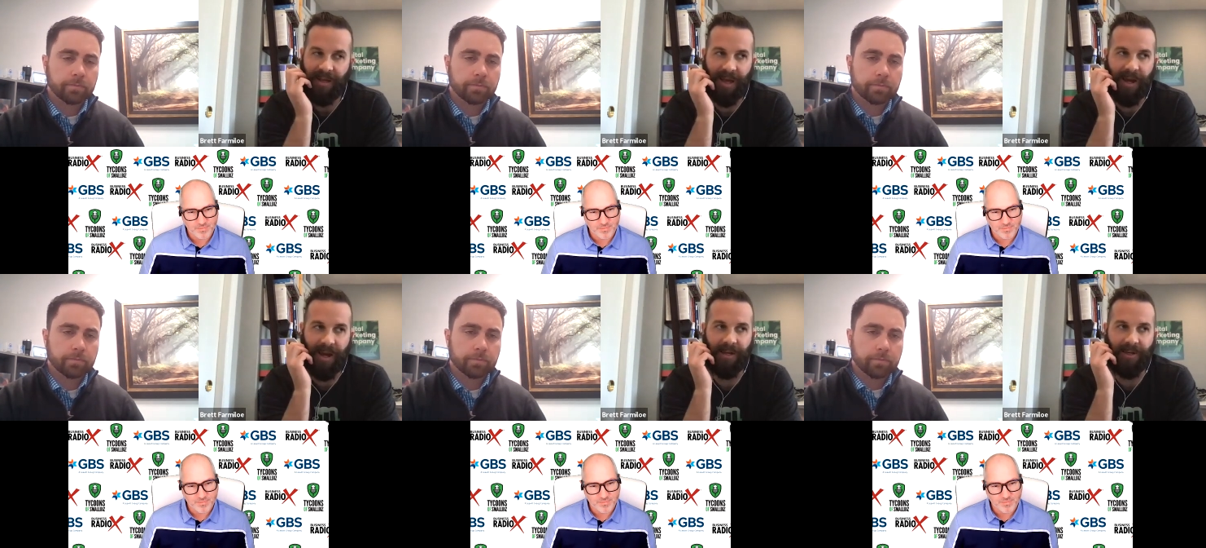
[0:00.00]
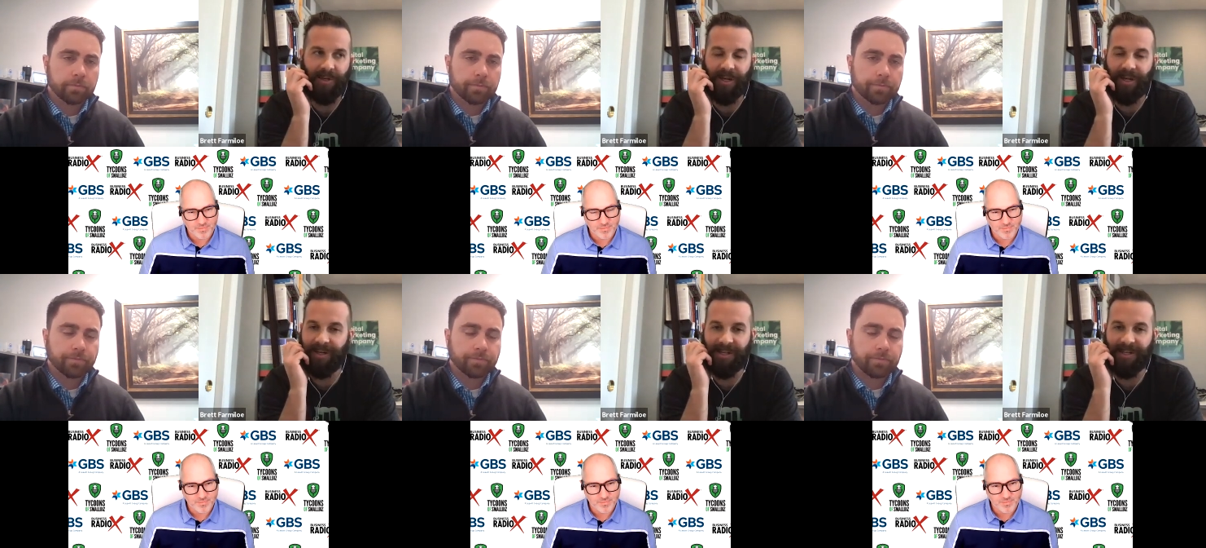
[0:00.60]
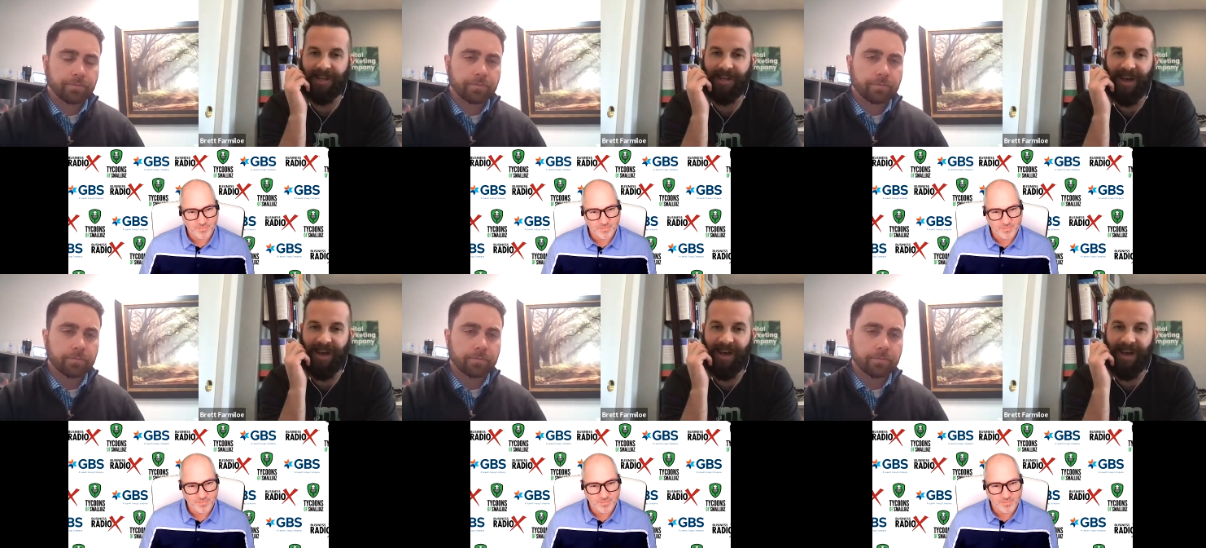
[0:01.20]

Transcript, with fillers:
Speaker 1: it's kind of interesting to just see,